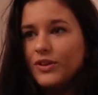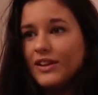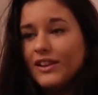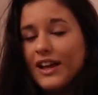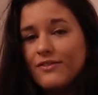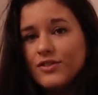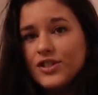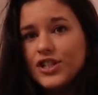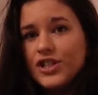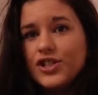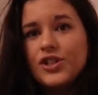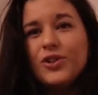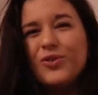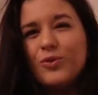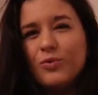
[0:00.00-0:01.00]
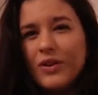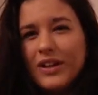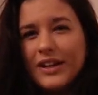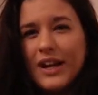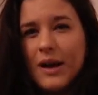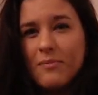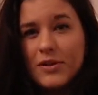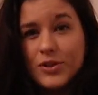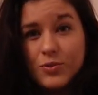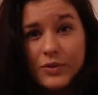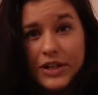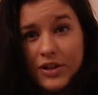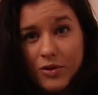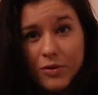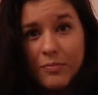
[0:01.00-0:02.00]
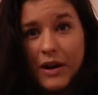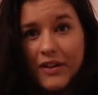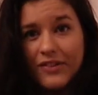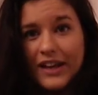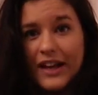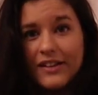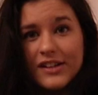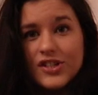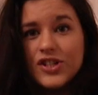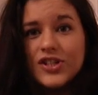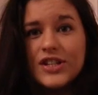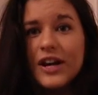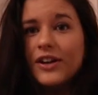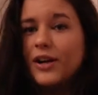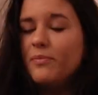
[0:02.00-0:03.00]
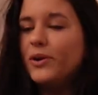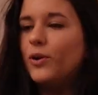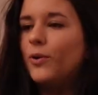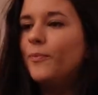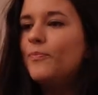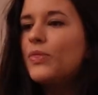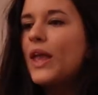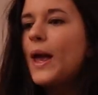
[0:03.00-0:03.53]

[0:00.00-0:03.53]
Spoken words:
The leverage issue, really not much we can do about that. That's just how you're built.